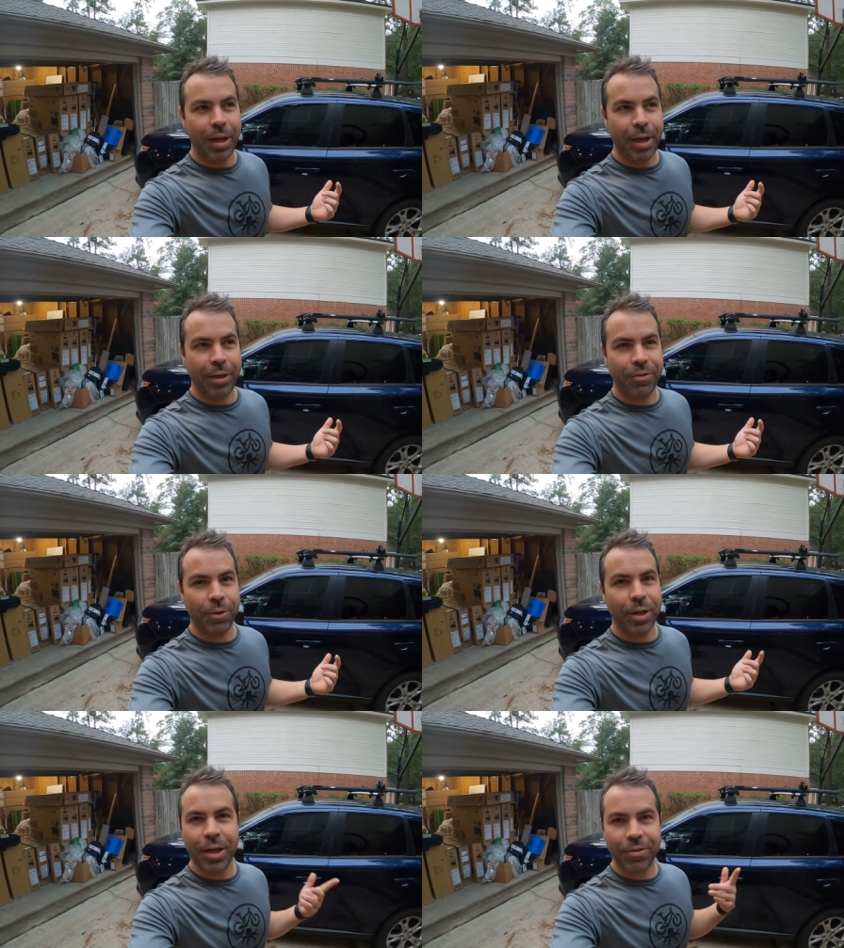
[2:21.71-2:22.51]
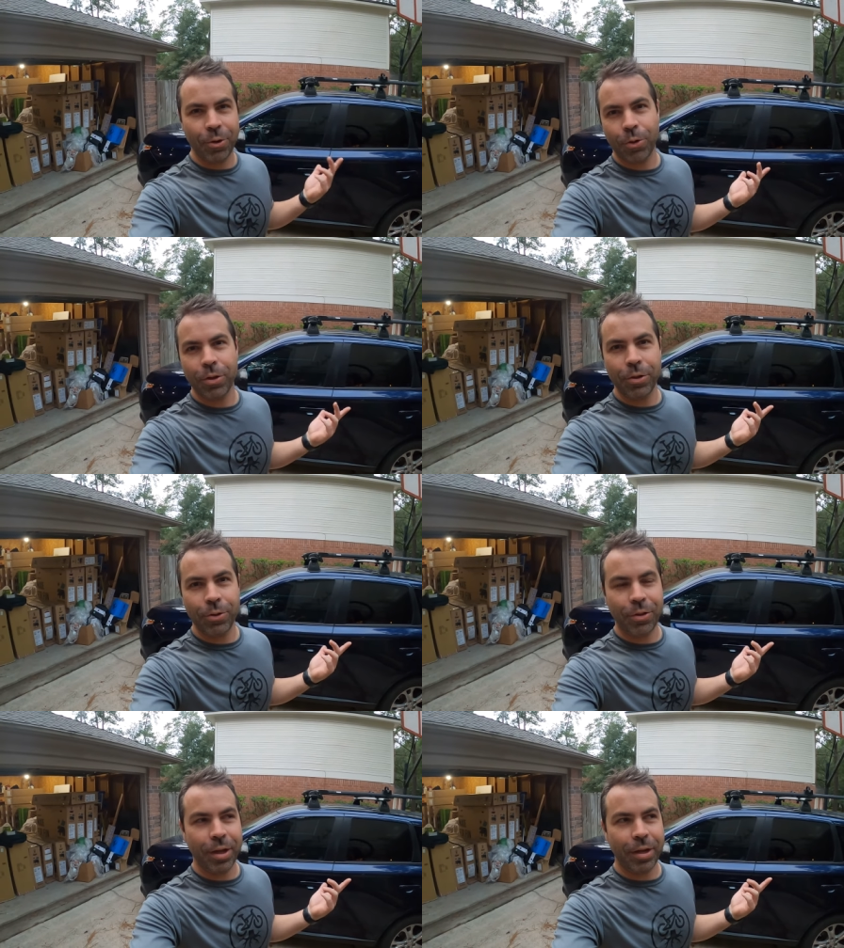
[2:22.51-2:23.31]
And so he has no
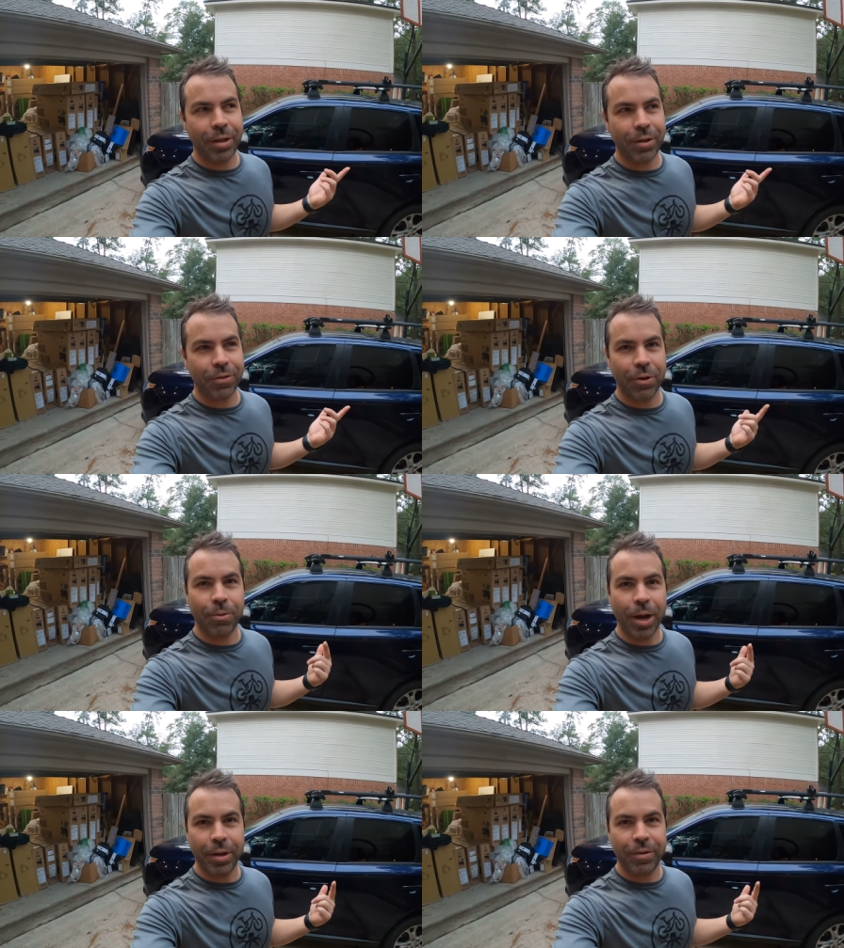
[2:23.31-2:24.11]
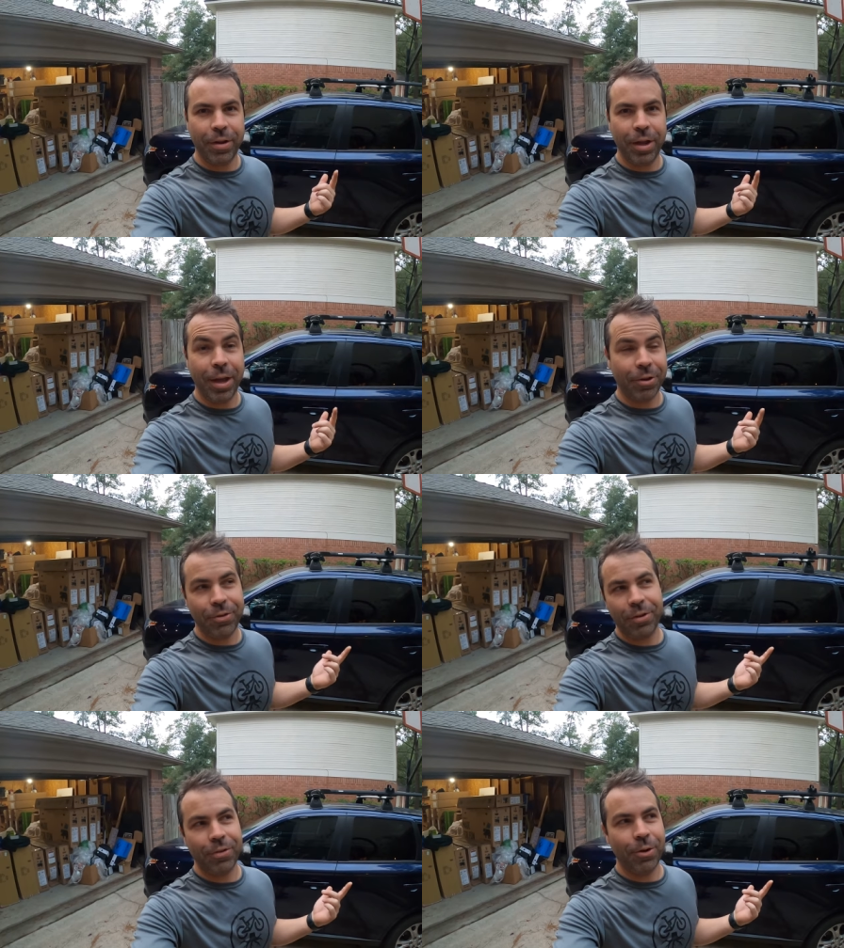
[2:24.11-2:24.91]
clue that he's going to ride it today. He
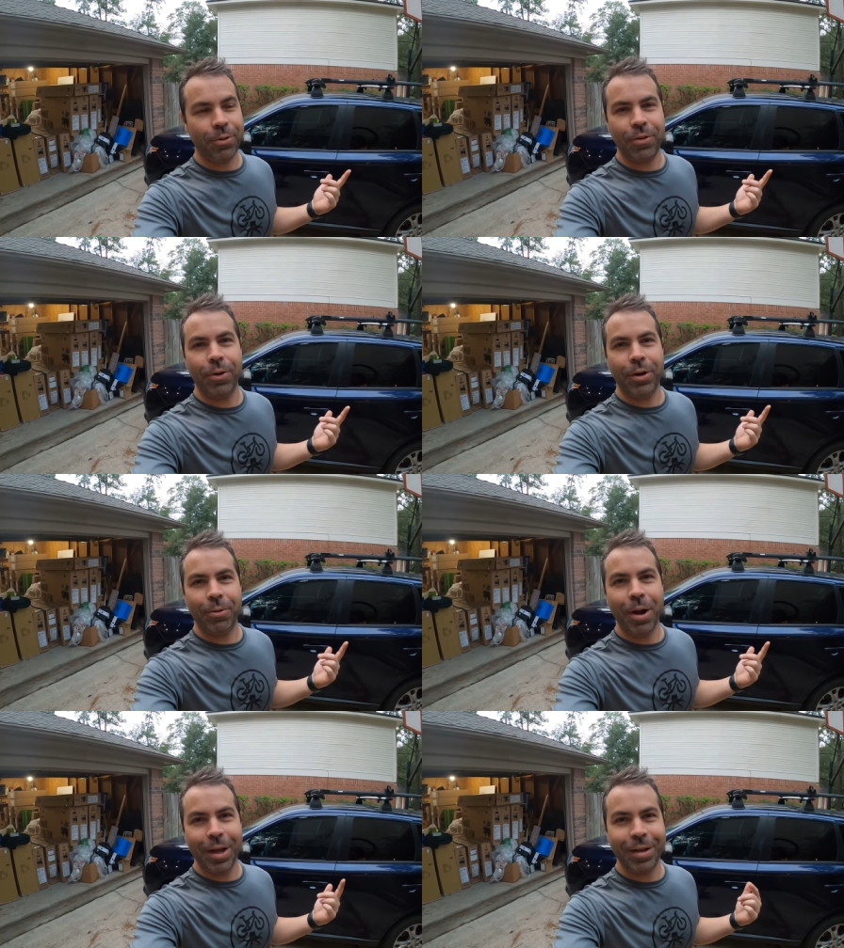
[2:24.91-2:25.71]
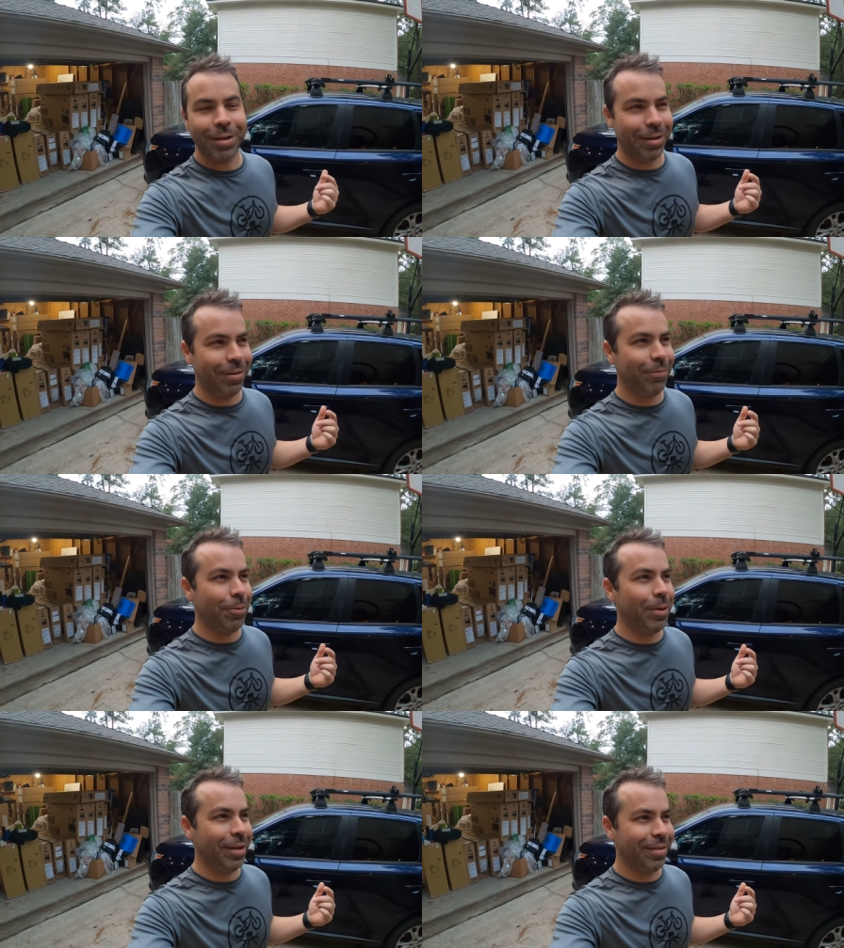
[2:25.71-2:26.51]
actually doesn't know he's going on a ride in a
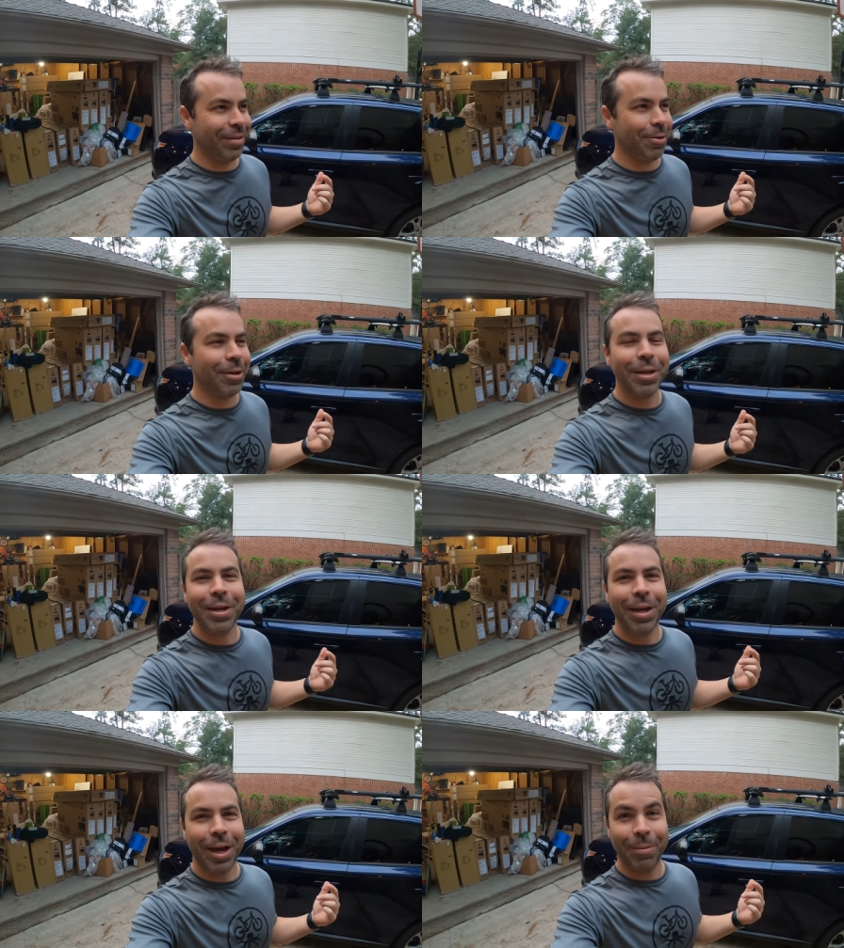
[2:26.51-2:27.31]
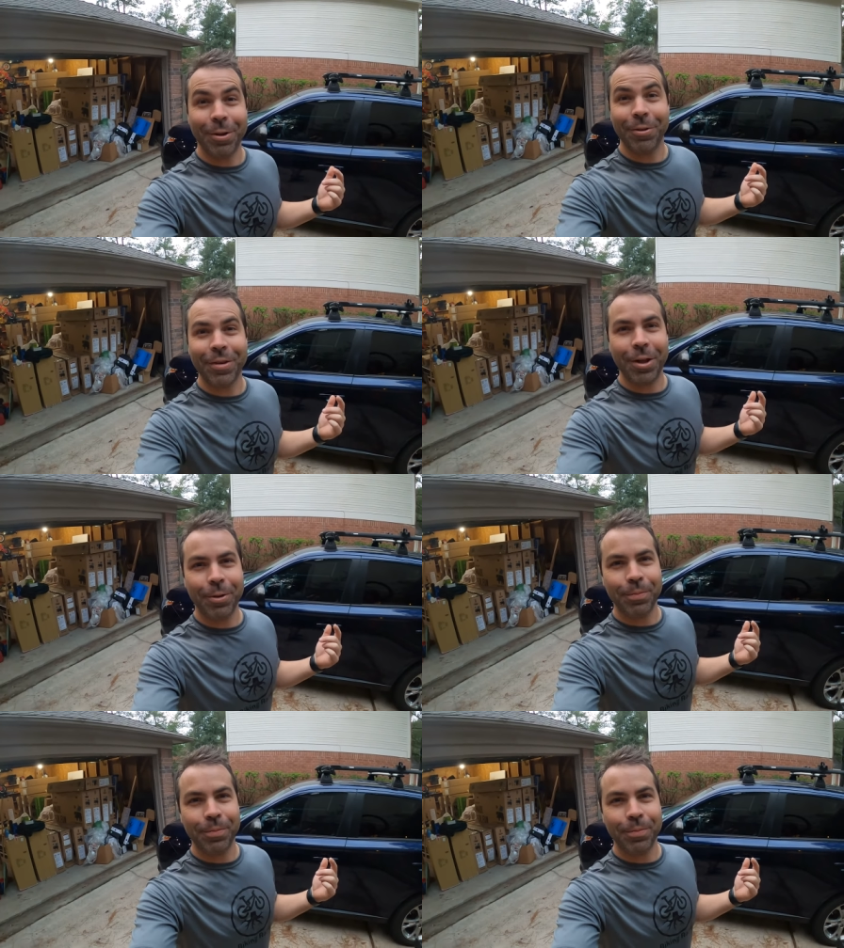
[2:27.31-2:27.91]
few minutes, so I'm going to go tell